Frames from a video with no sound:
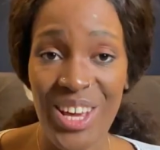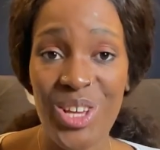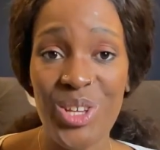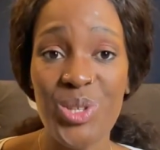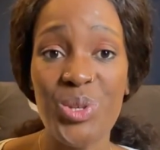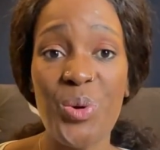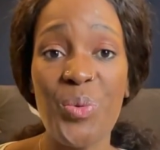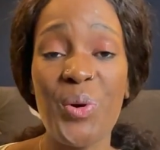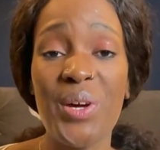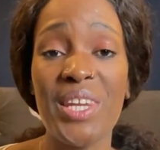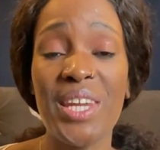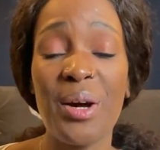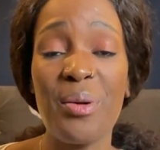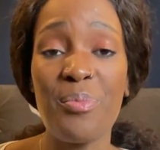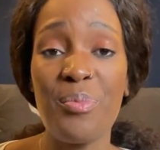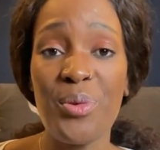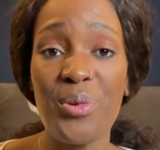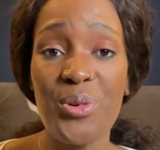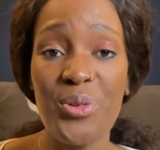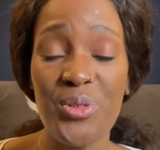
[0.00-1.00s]
So when I
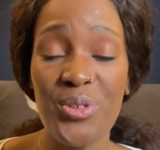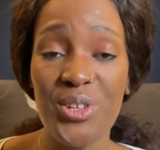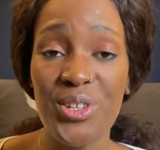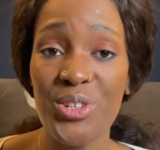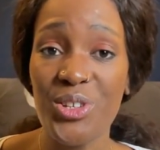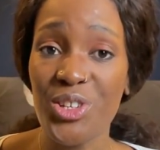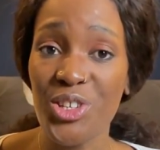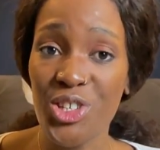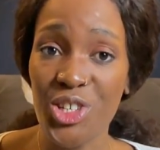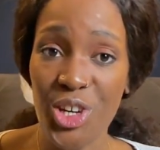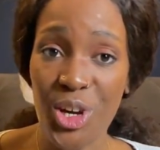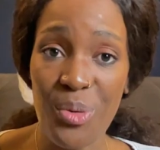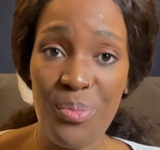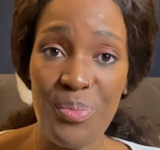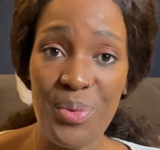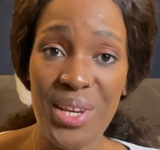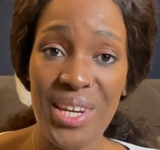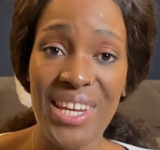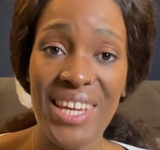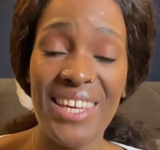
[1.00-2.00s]
moved to
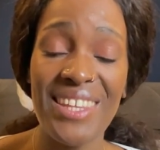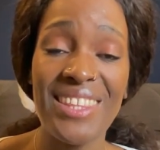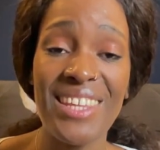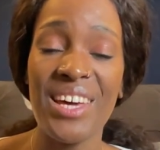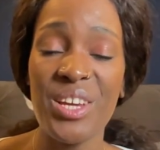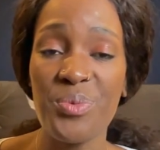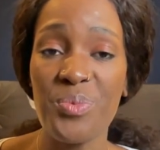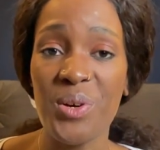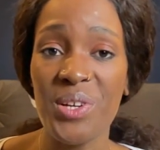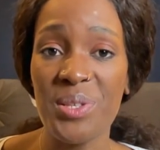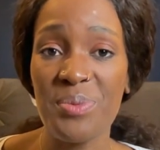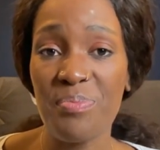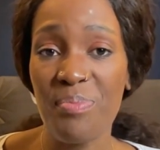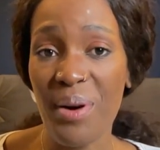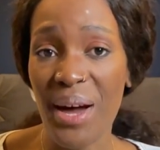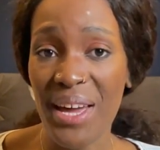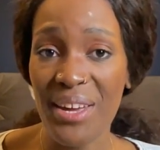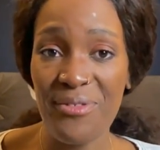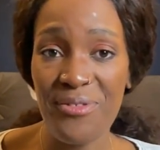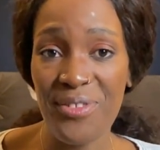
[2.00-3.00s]
Germany, that was
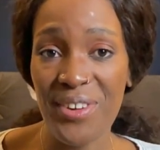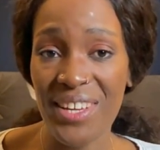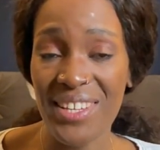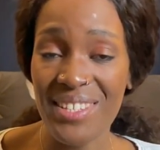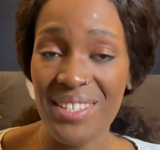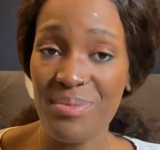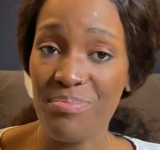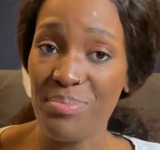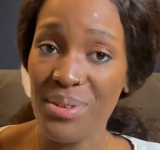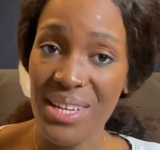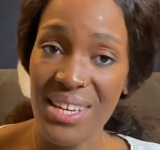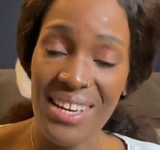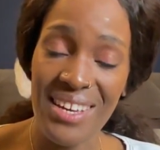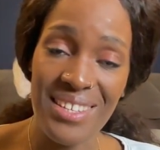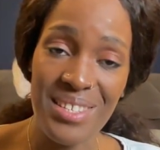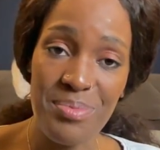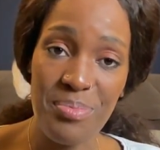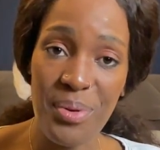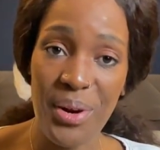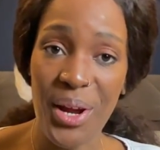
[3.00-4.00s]
my first
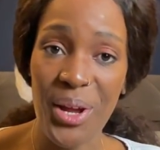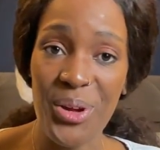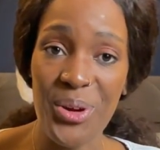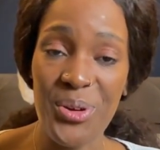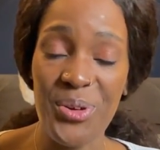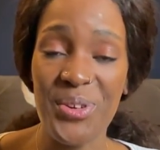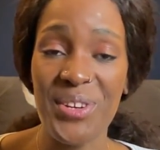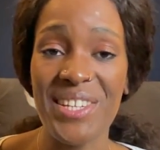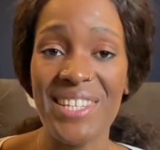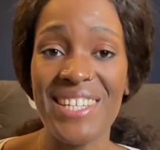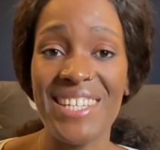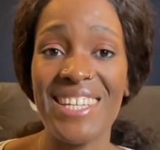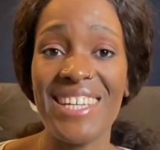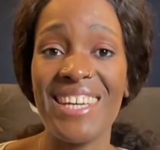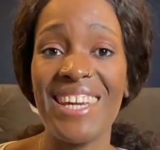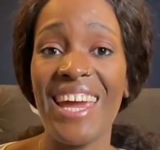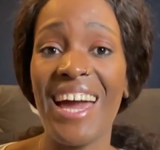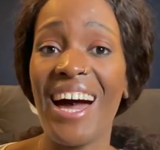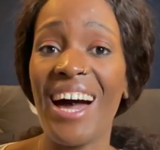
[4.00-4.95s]
biggest priority.